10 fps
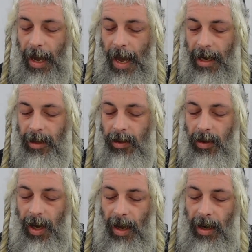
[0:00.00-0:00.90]
ad
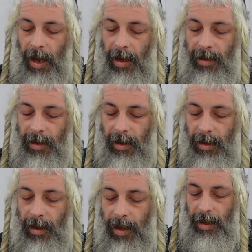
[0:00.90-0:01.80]
yitukan,
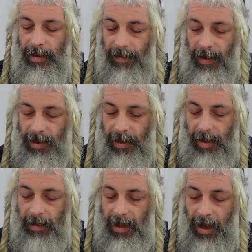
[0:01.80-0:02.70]
until he fixes
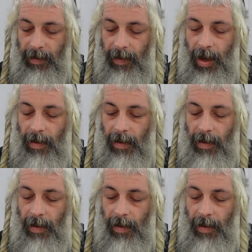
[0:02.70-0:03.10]
himself.